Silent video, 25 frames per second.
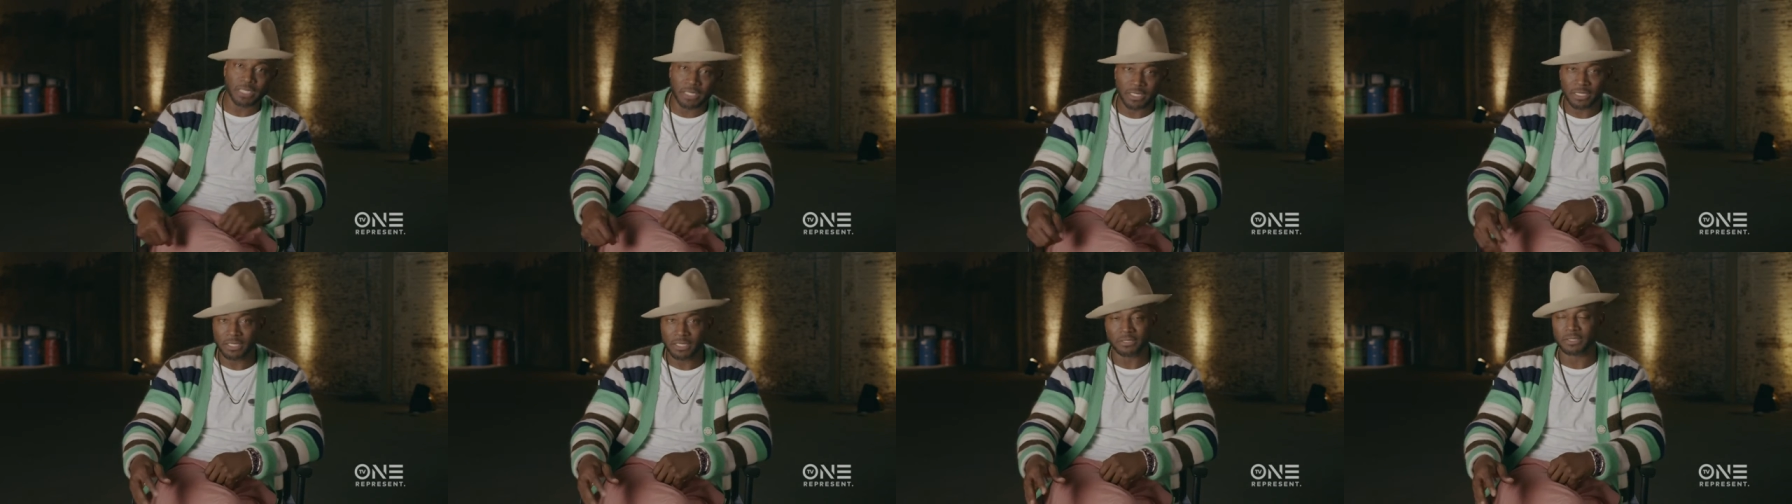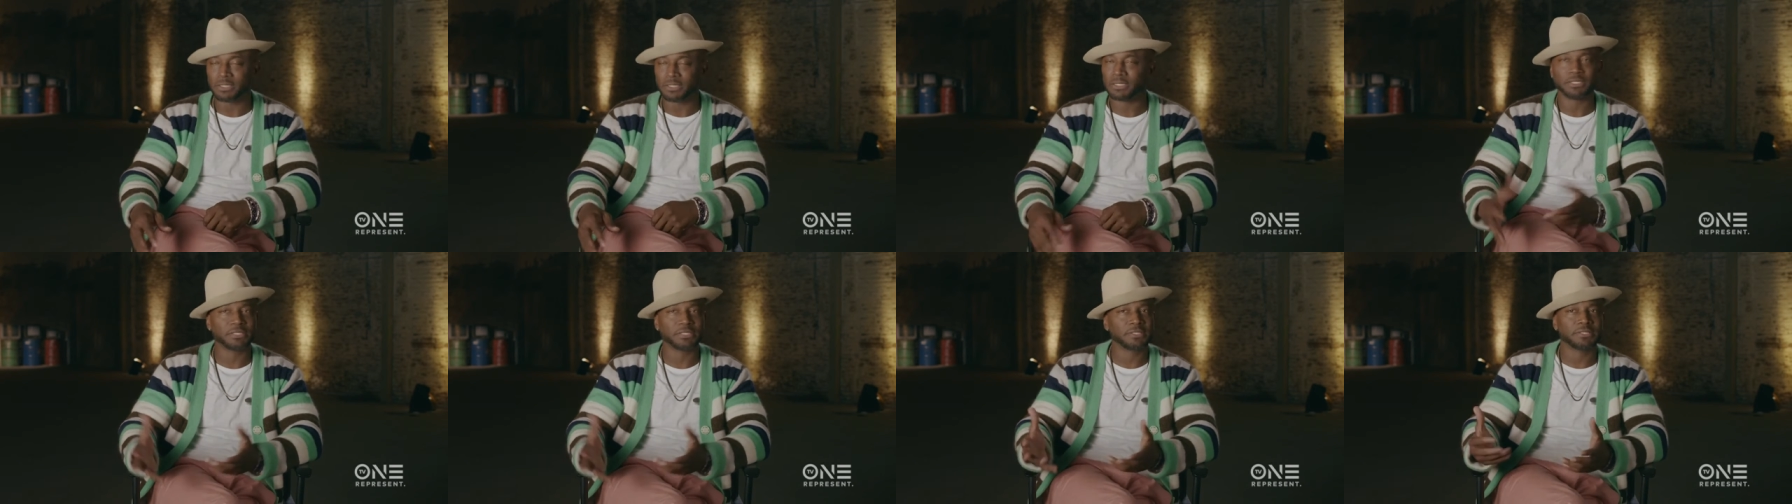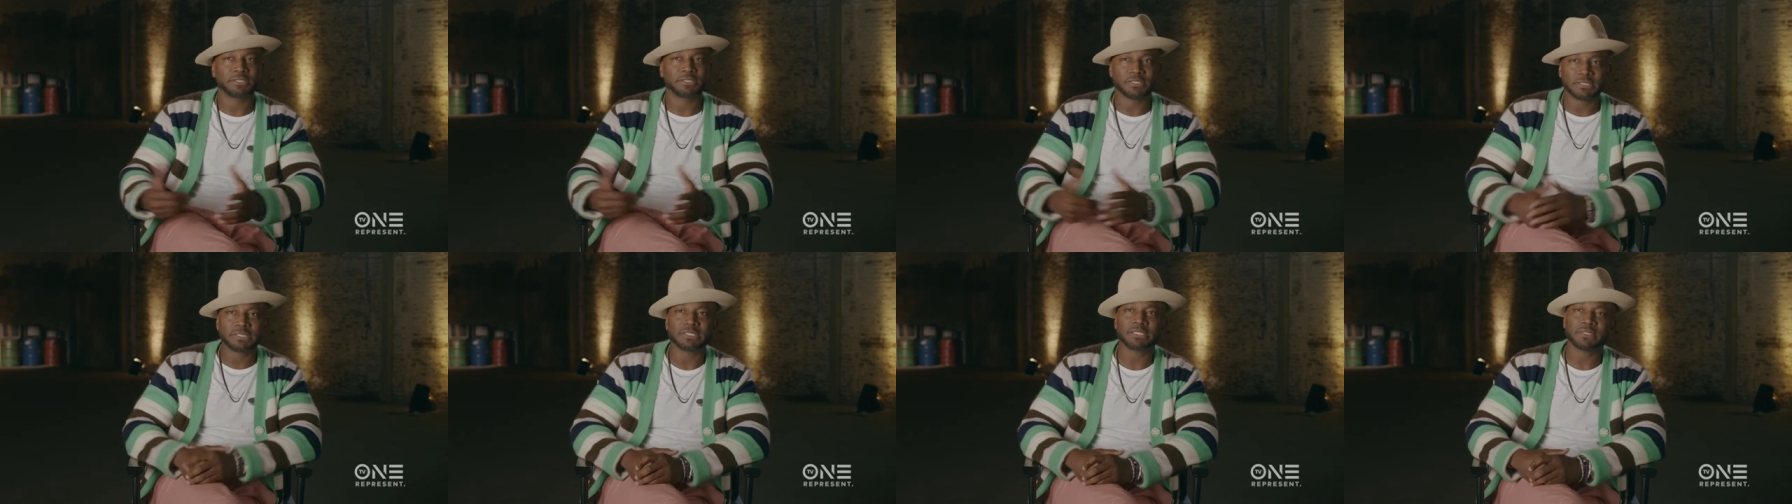Mm,
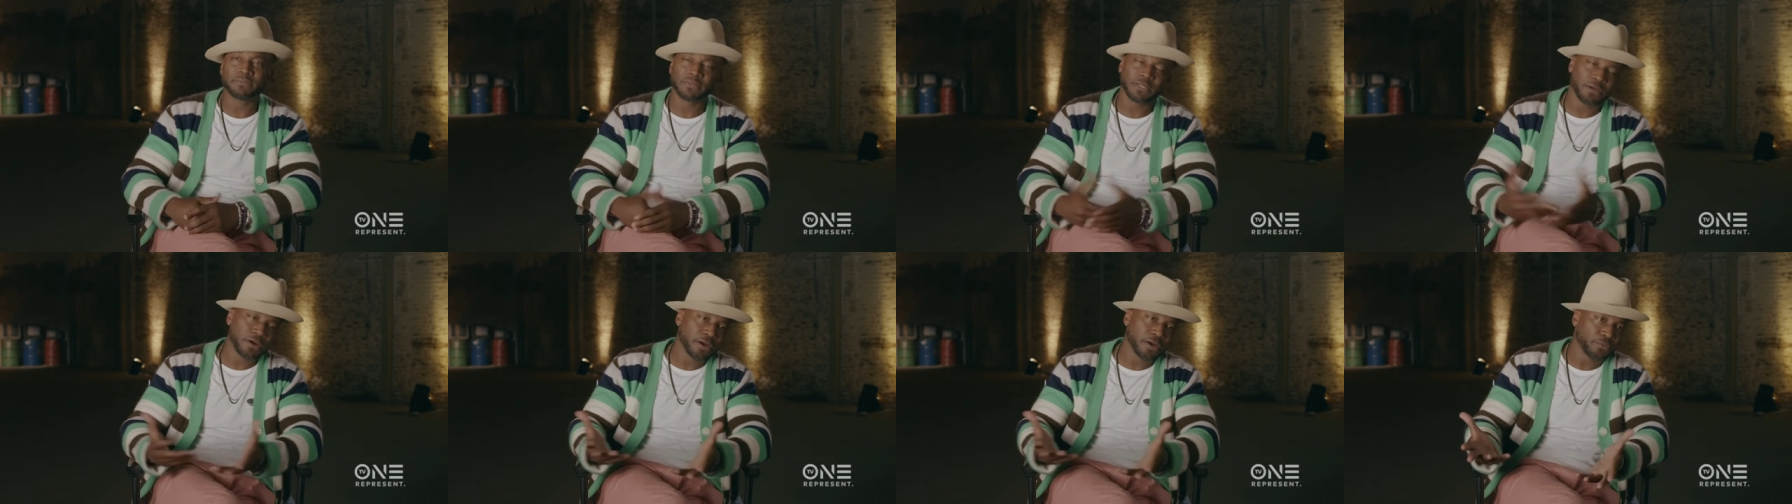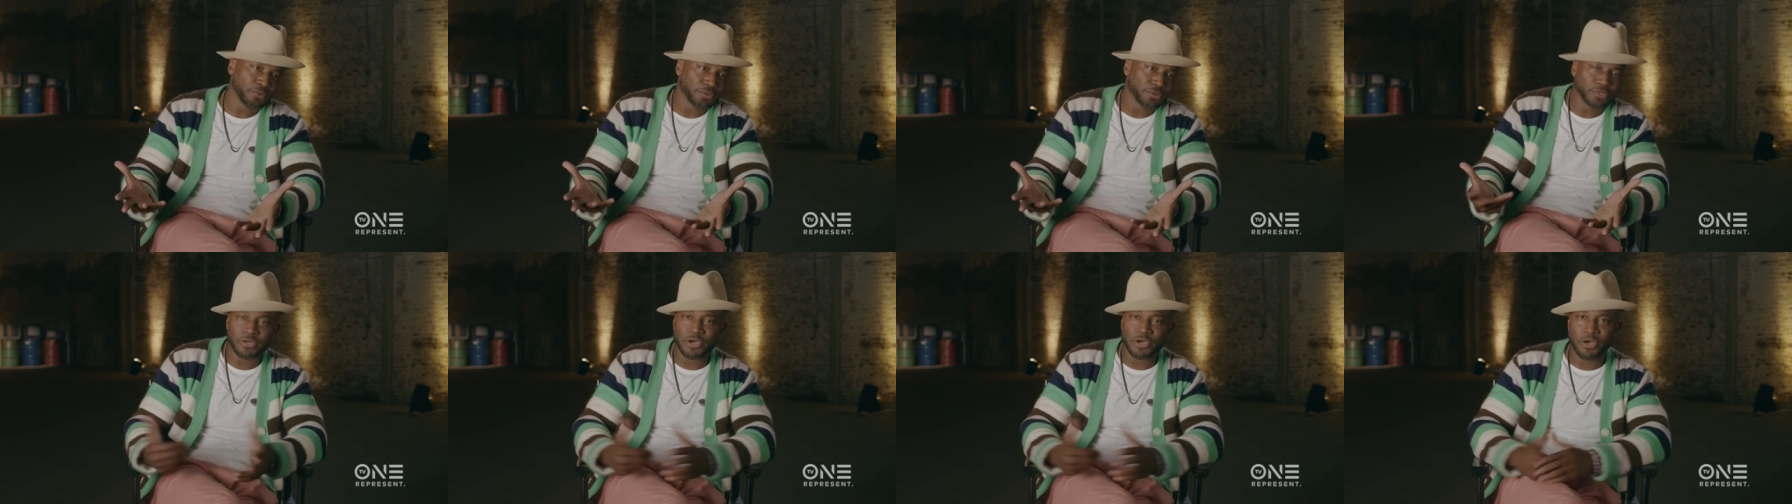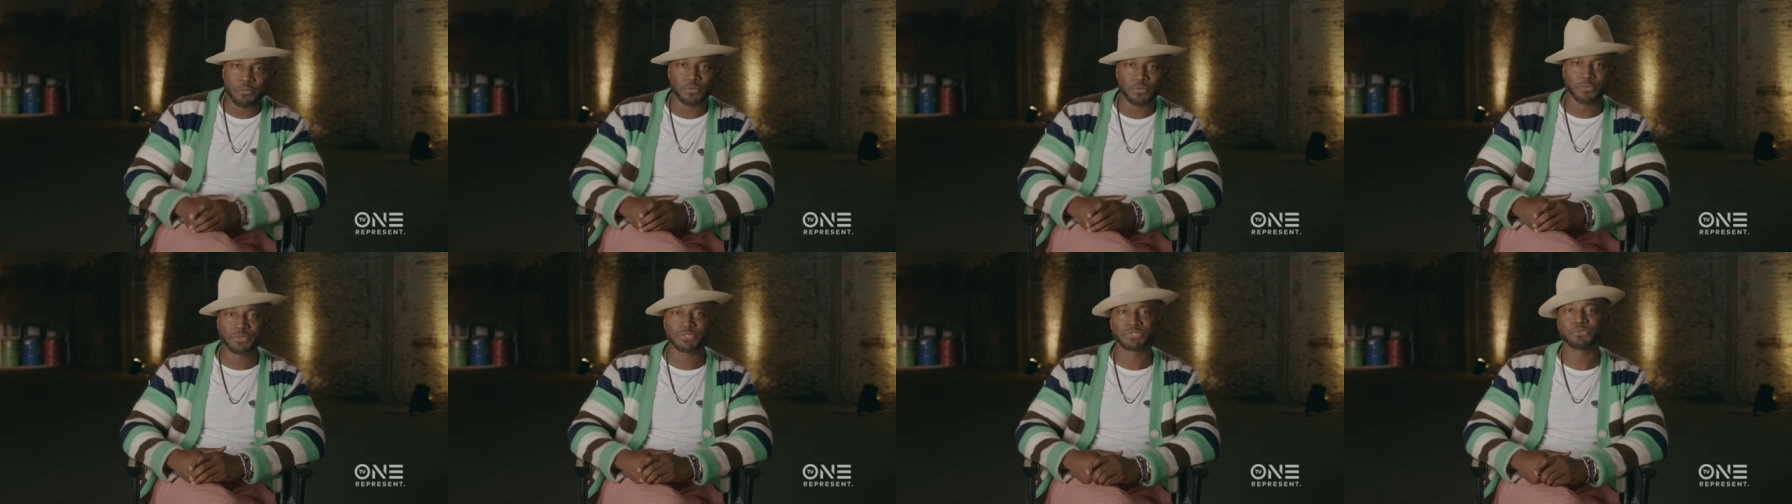All right, well, you call
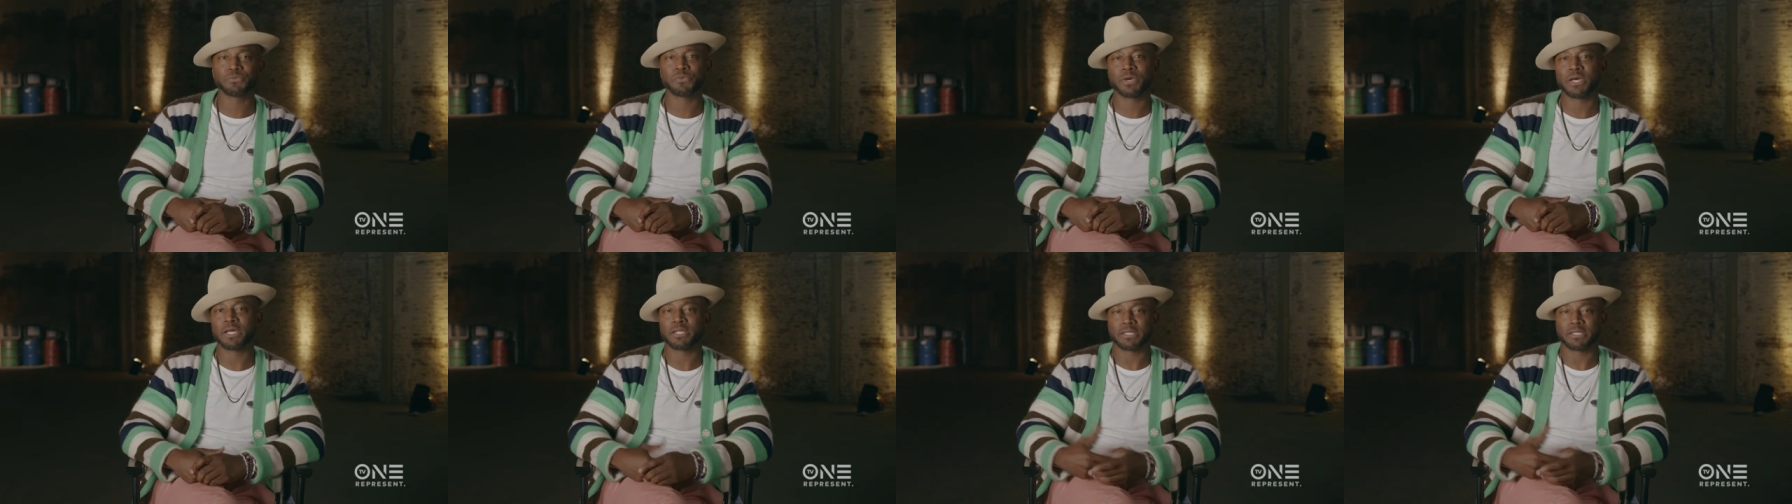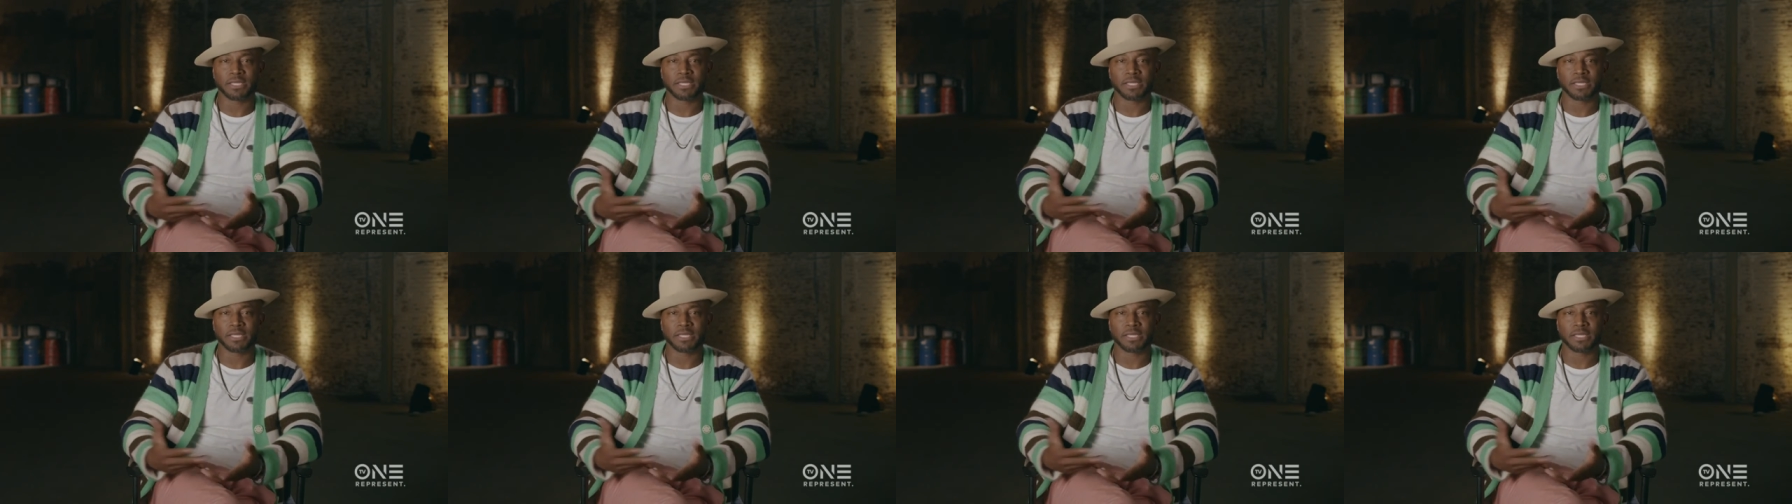me what you want,